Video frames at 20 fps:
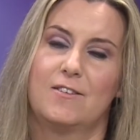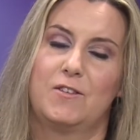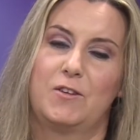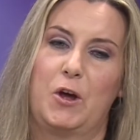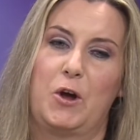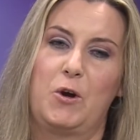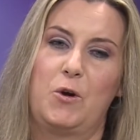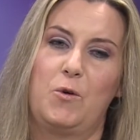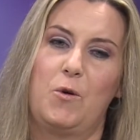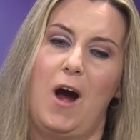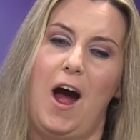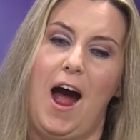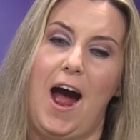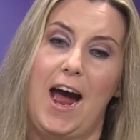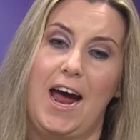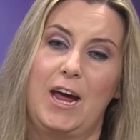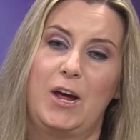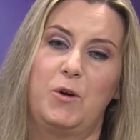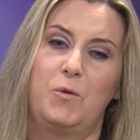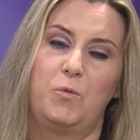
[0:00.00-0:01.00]
So
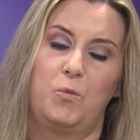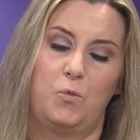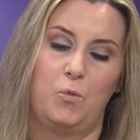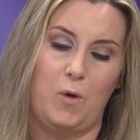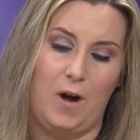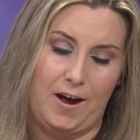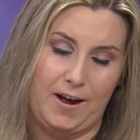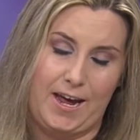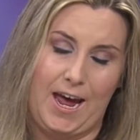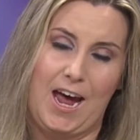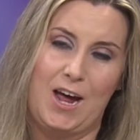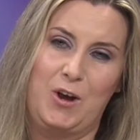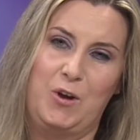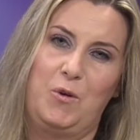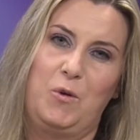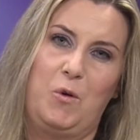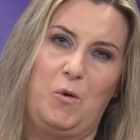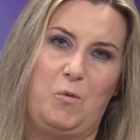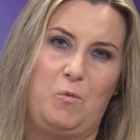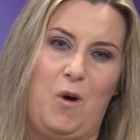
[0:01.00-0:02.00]
I,
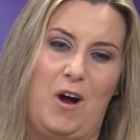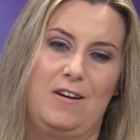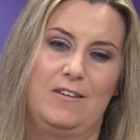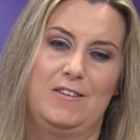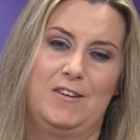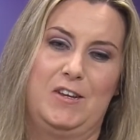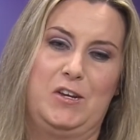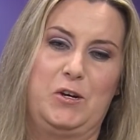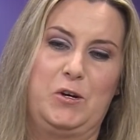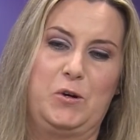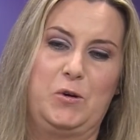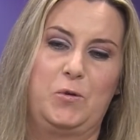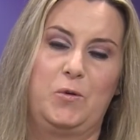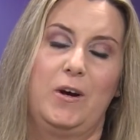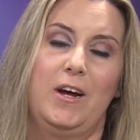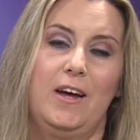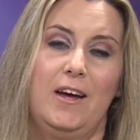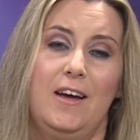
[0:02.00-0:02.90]
again, want to